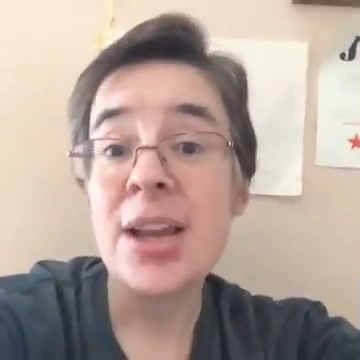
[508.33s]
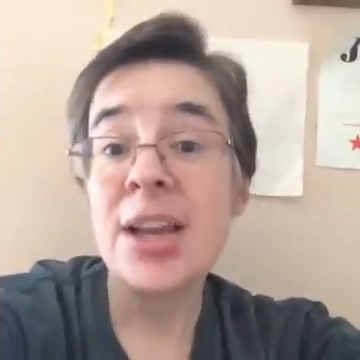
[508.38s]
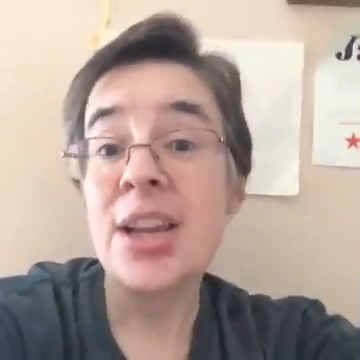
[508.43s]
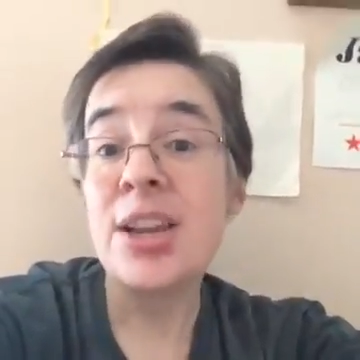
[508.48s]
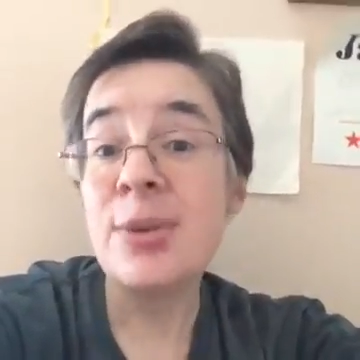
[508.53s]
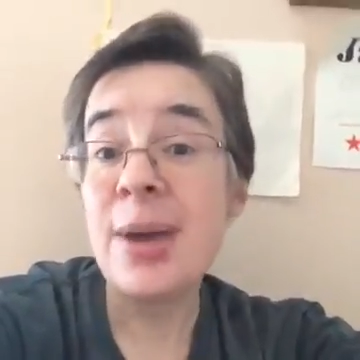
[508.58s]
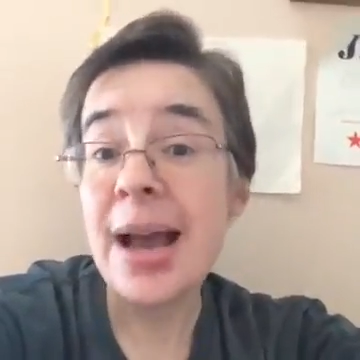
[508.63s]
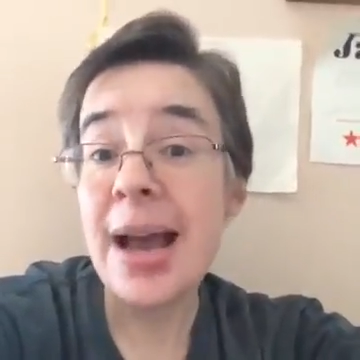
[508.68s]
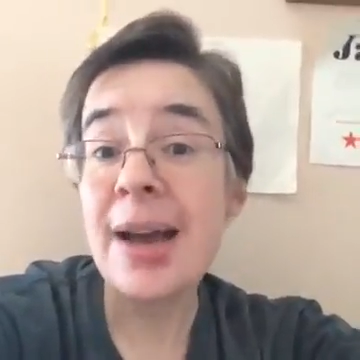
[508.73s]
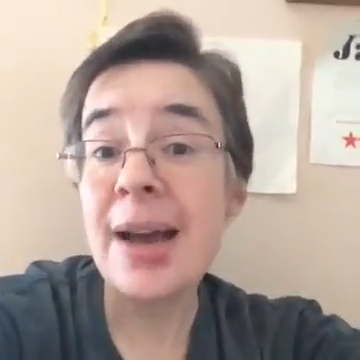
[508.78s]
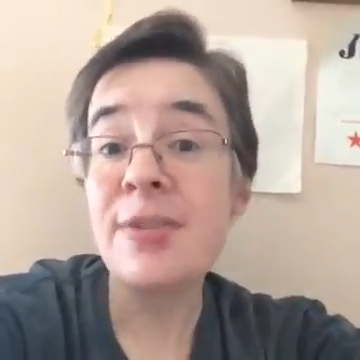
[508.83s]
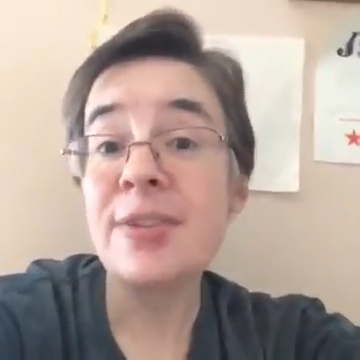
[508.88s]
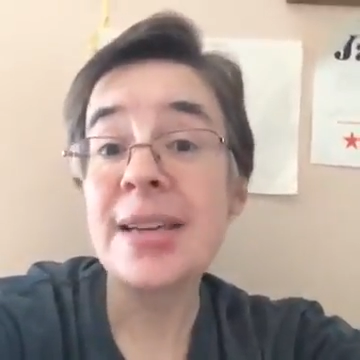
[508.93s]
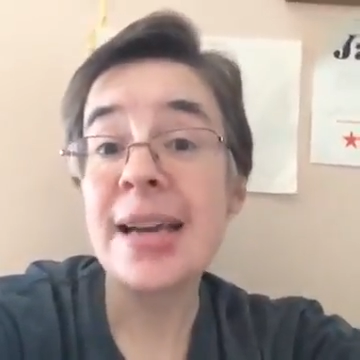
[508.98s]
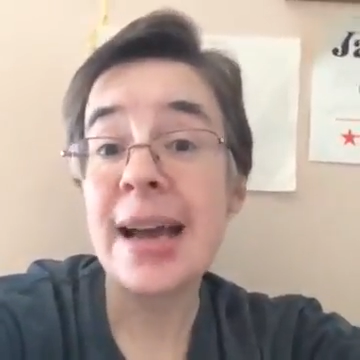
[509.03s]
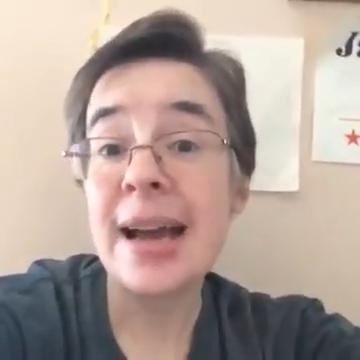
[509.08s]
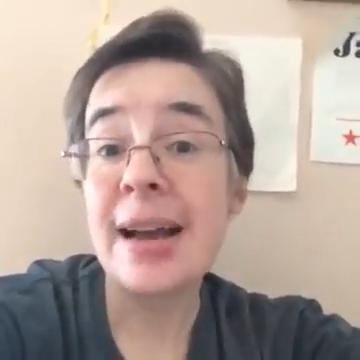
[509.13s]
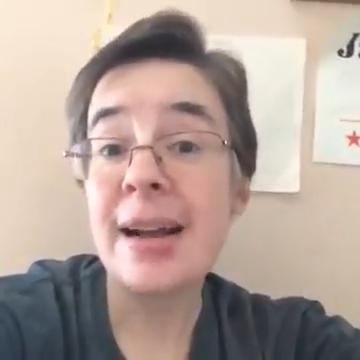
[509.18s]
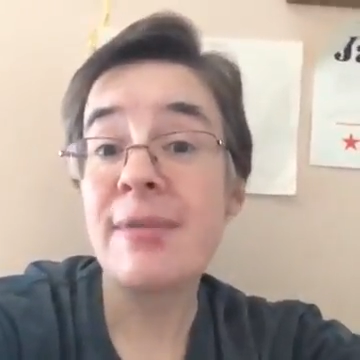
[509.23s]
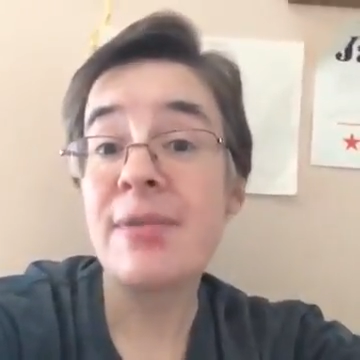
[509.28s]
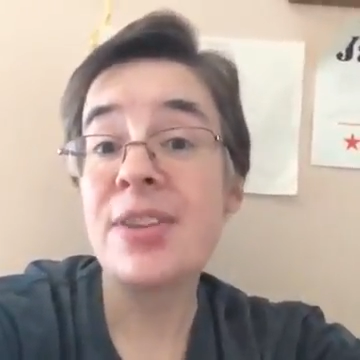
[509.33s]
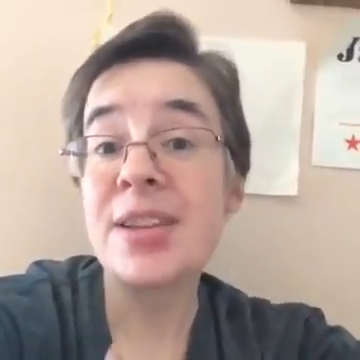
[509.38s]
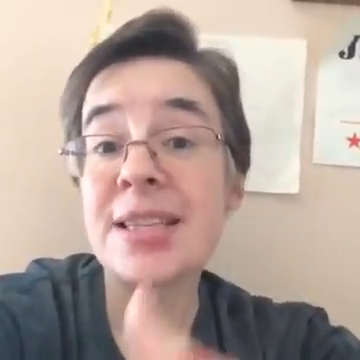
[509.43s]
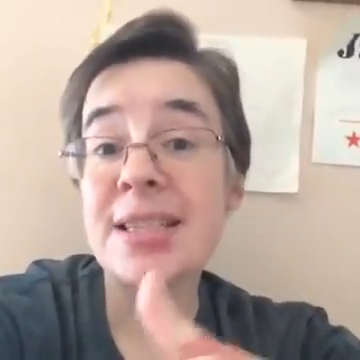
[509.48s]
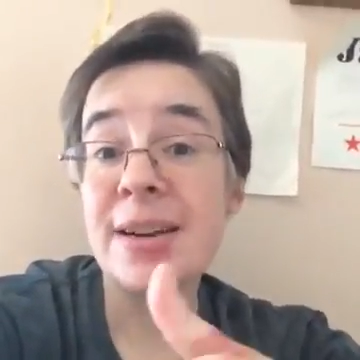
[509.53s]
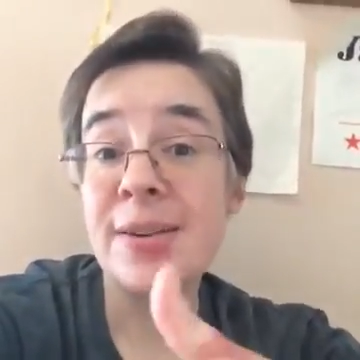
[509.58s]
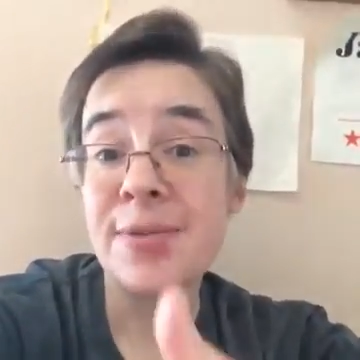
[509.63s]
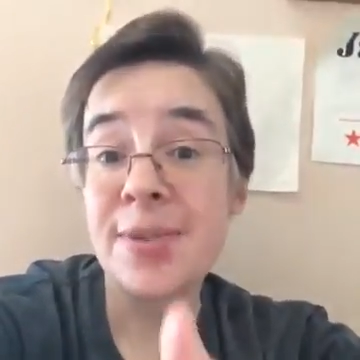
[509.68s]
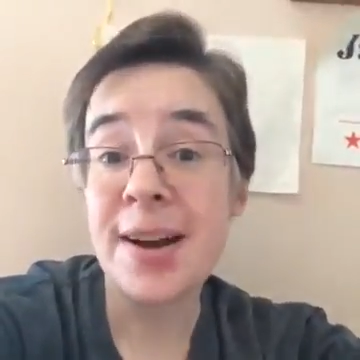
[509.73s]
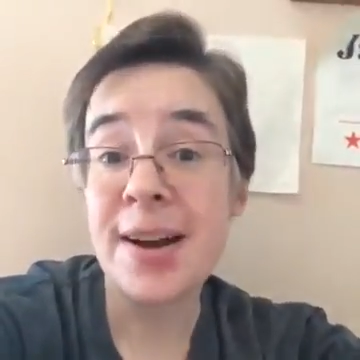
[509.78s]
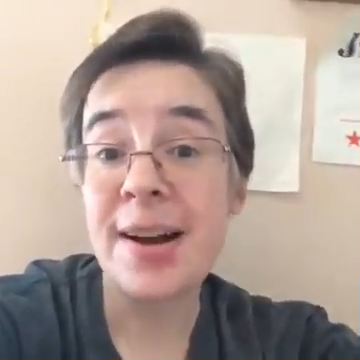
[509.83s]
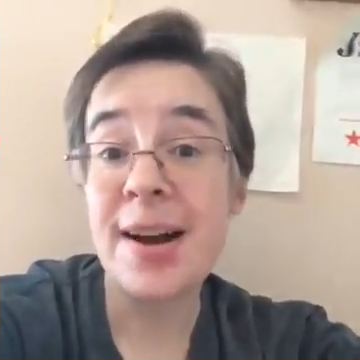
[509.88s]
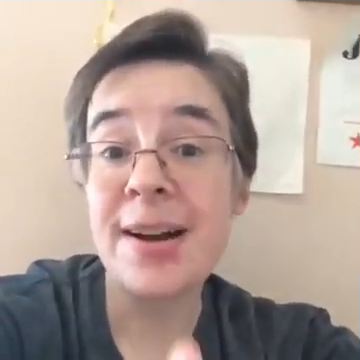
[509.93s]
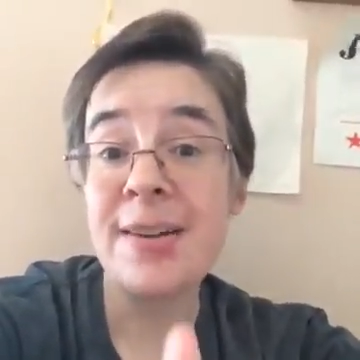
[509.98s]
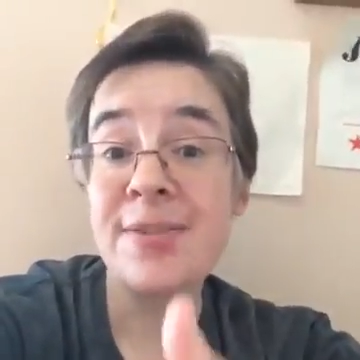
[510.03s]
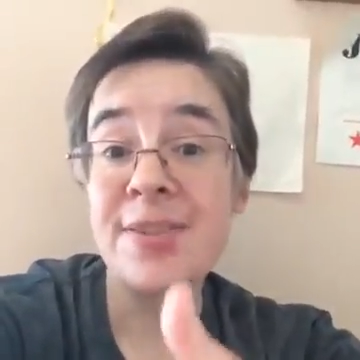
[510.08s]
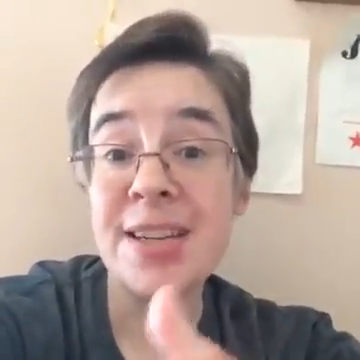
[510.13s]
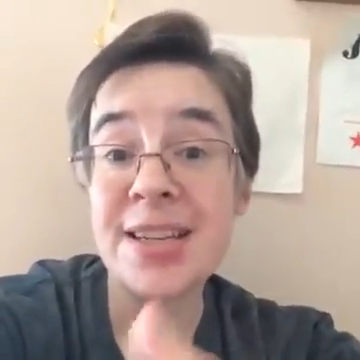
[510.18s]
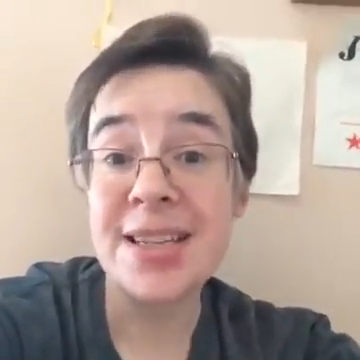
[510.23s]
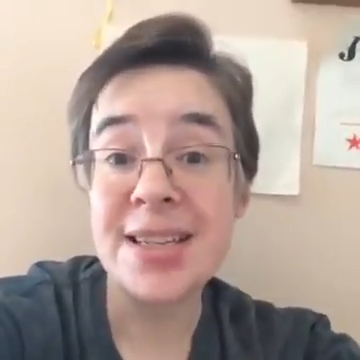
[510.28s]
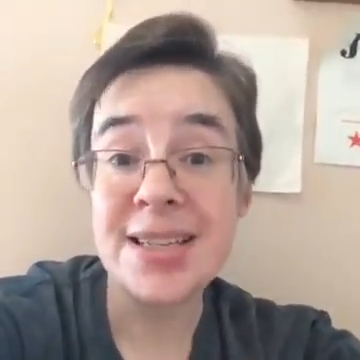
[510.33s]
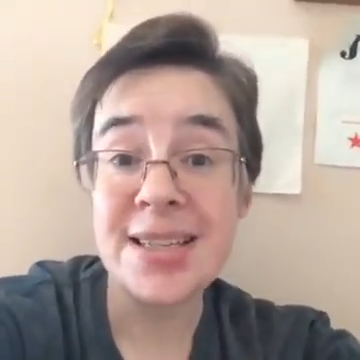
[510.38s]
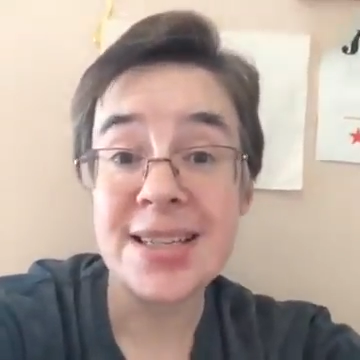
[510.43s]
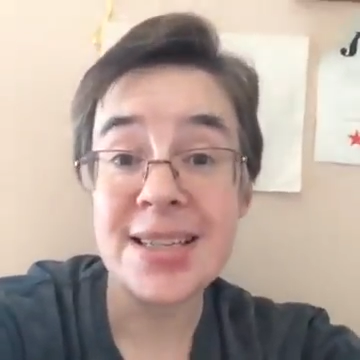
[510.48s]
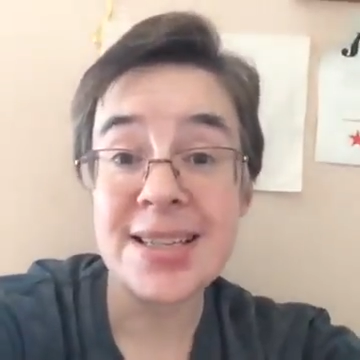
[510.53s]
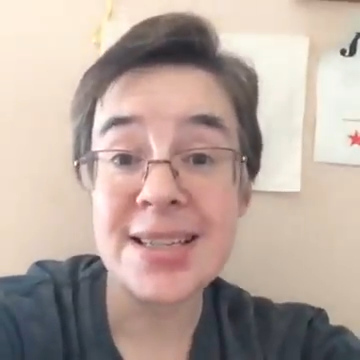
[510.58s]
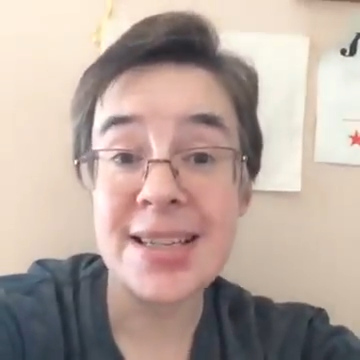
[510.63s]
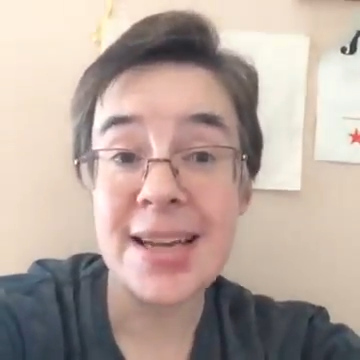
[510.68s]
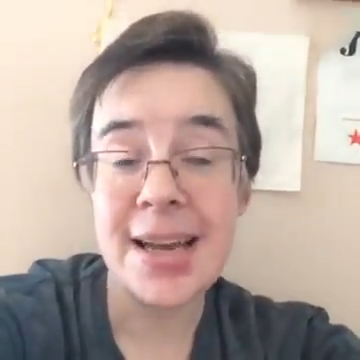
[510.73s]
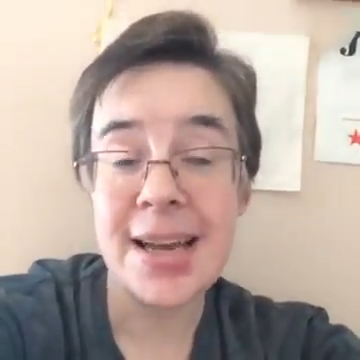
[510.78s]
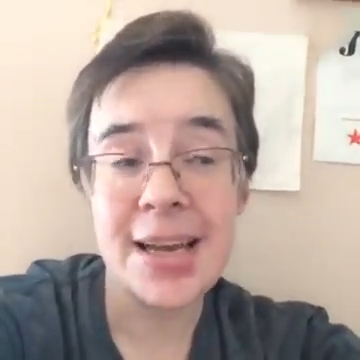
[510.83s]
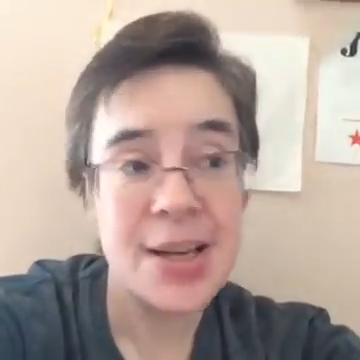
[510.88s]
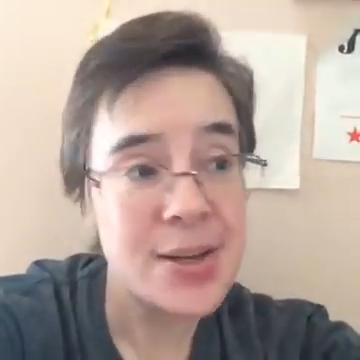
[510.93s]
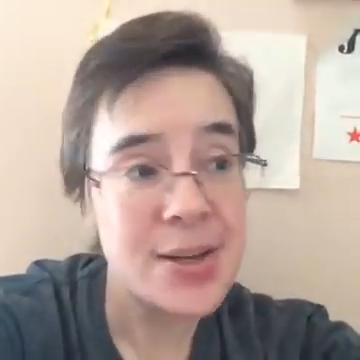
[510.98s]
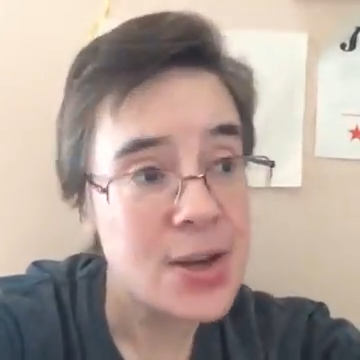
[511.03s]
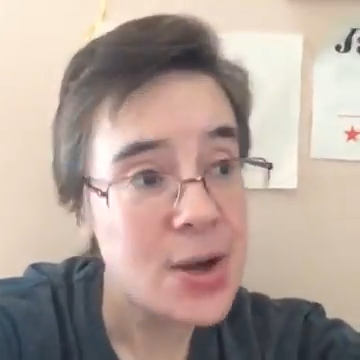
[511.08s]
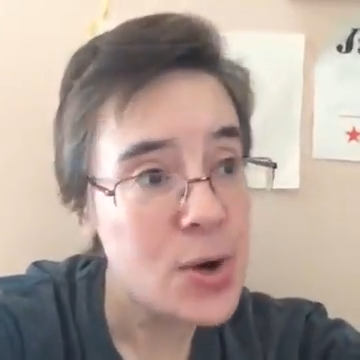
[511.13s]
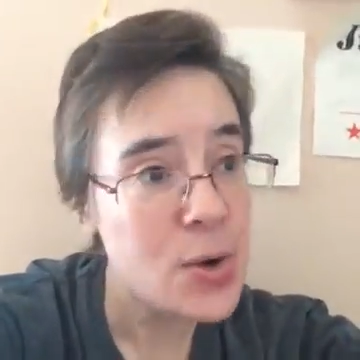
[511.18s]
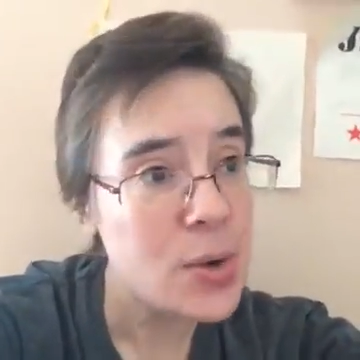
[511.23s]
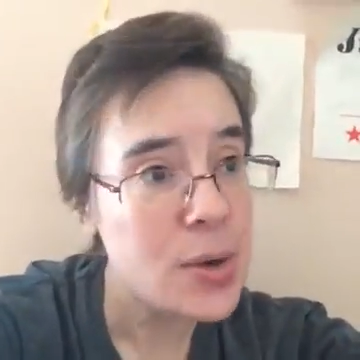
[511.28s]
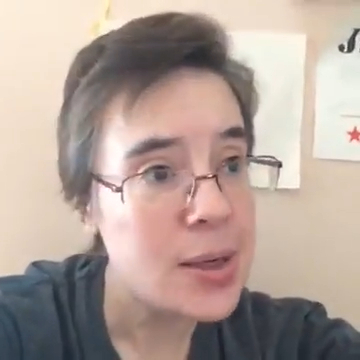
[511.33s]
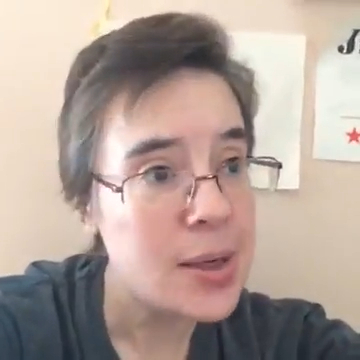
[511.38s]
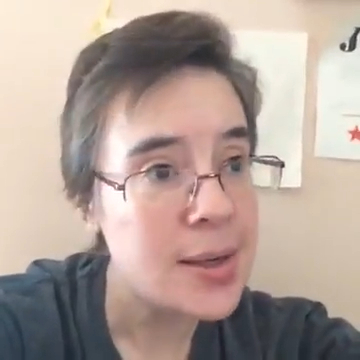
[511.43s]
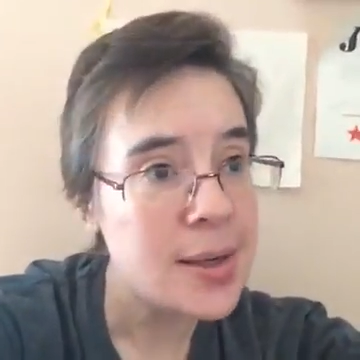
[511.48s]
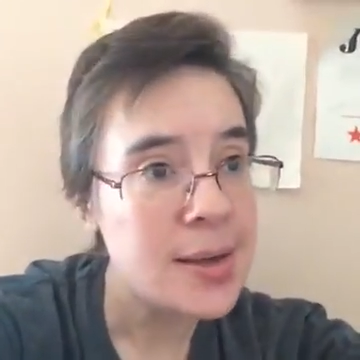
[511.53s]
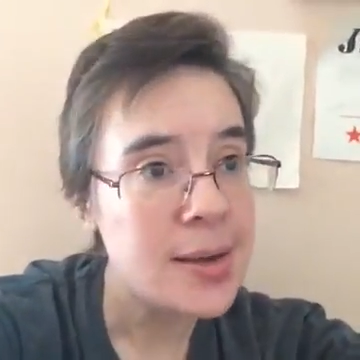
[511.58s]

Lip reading: you have to have the self-confidence to say, you know,